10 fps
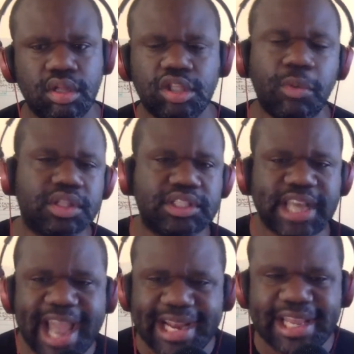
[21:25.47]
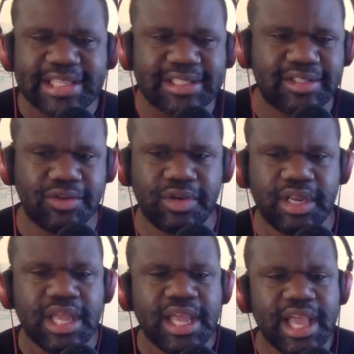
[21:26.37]
So what the Chinese is
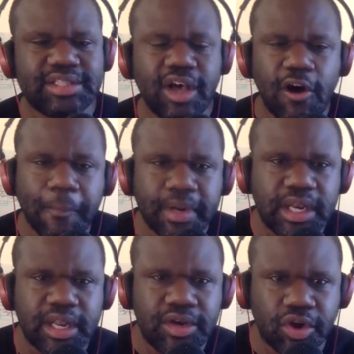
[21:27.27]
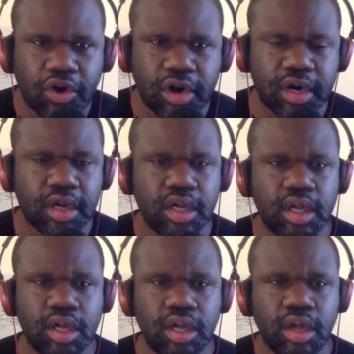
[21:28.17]
doing is opening the door
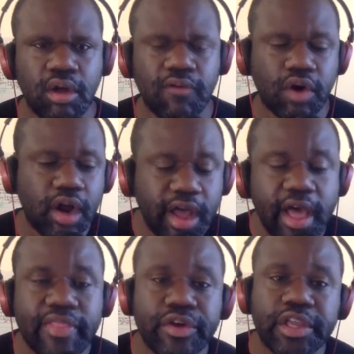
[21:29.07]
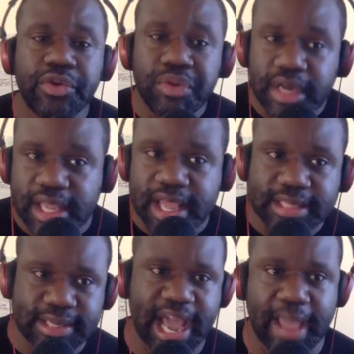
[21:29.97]
for other
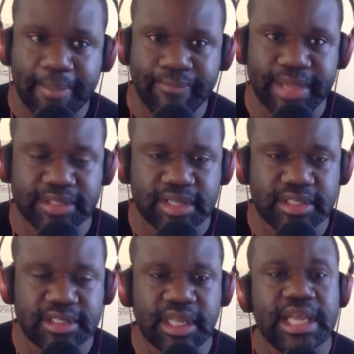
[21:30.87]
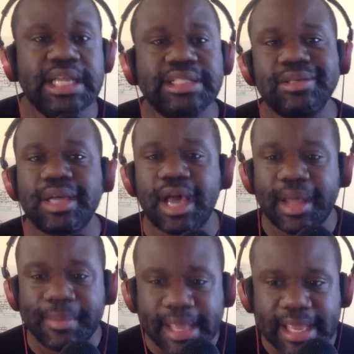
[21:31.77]
unique type of businesses to
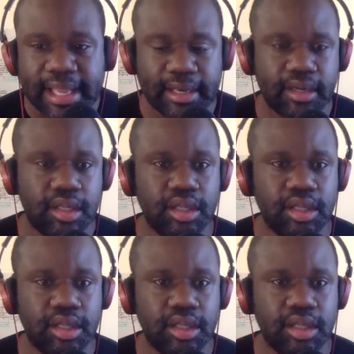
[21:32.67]
come in.